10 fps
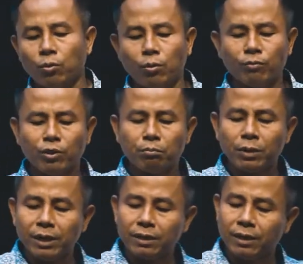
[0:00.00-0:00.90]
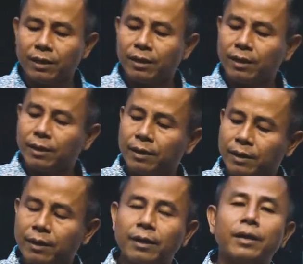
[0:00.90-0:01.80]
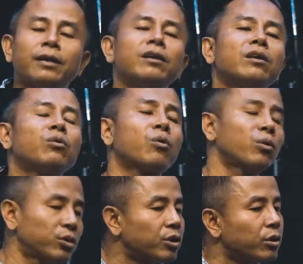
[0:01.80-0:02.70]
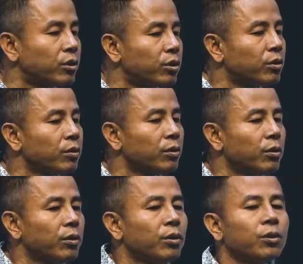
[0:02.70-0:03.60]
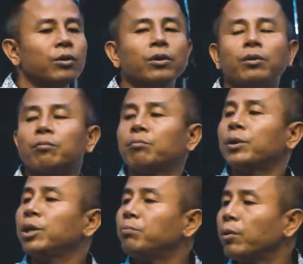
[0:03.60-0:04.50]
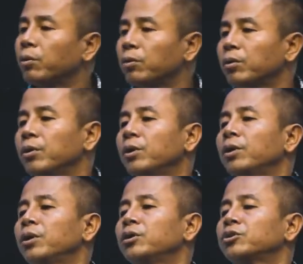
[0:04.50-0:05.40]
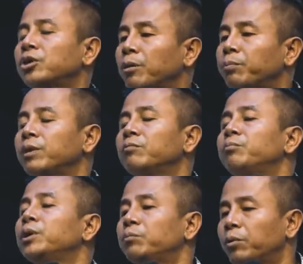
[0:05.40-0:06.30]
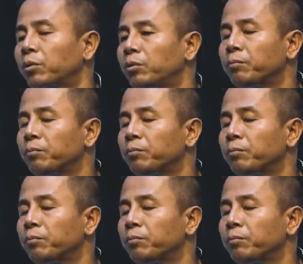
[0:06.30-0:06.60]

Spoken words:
When we meet in the local church, people sharpen people.